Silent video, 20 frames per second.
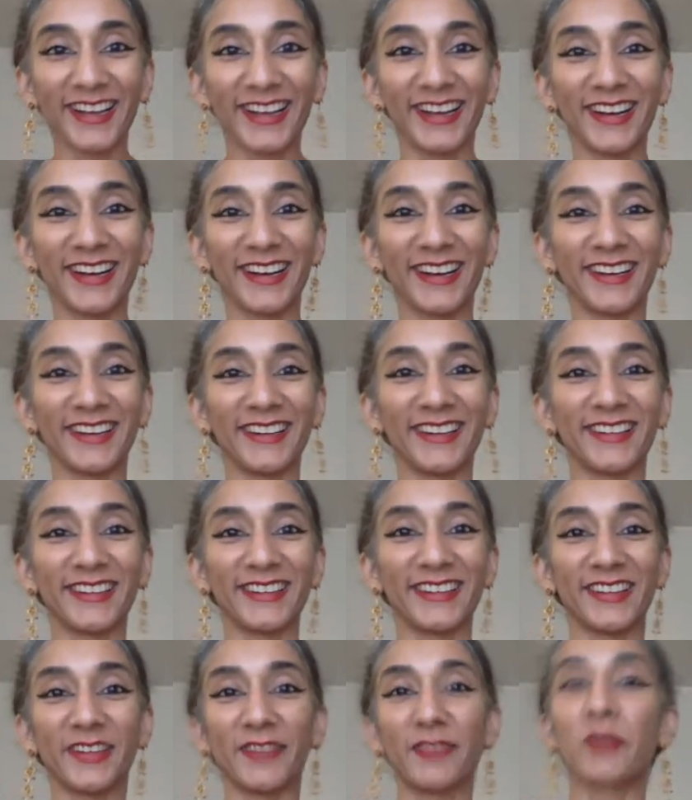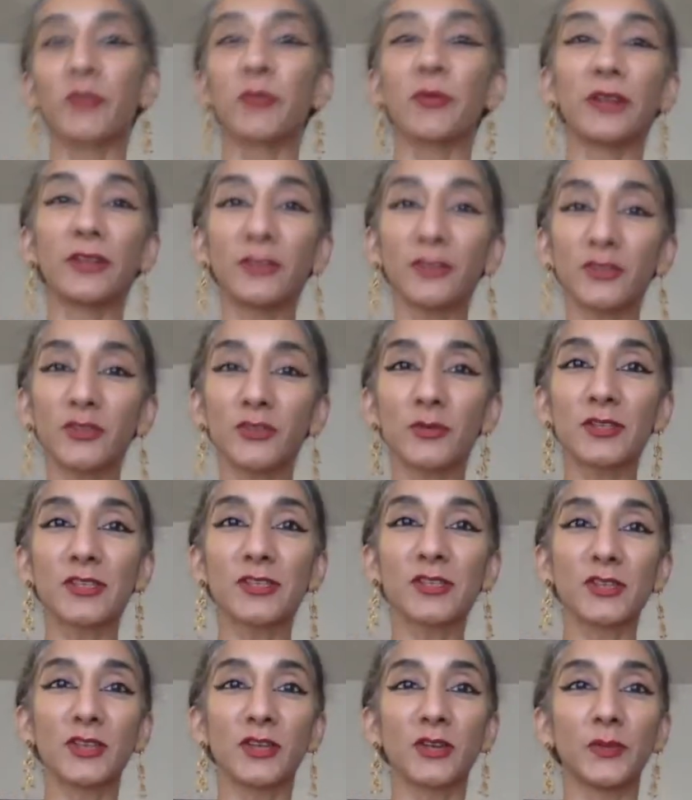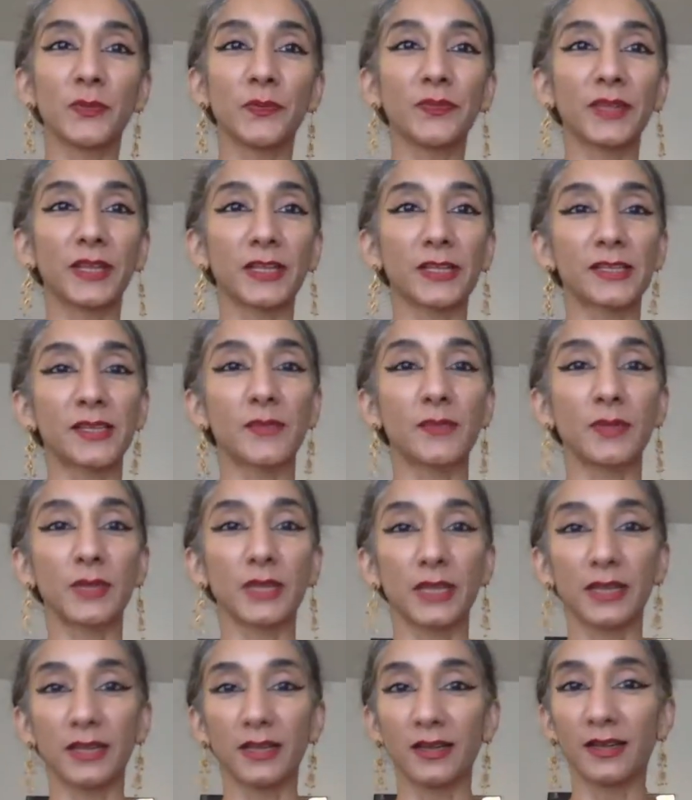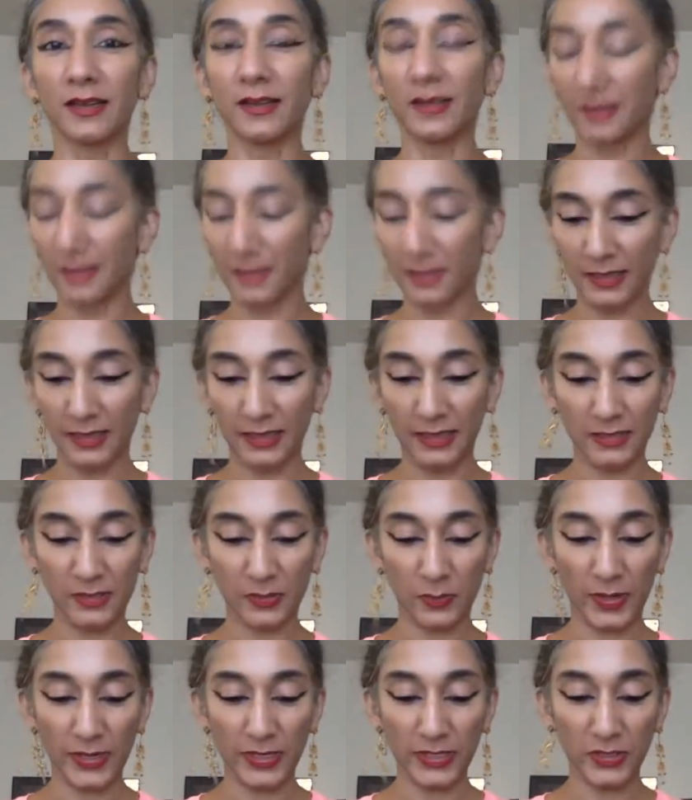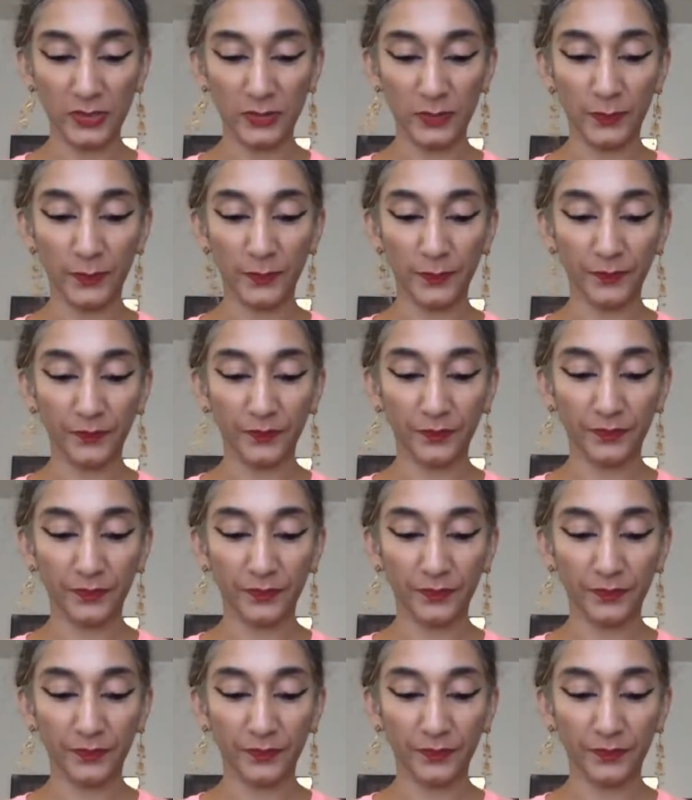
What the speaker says: if you will, to assume that somebody is going to,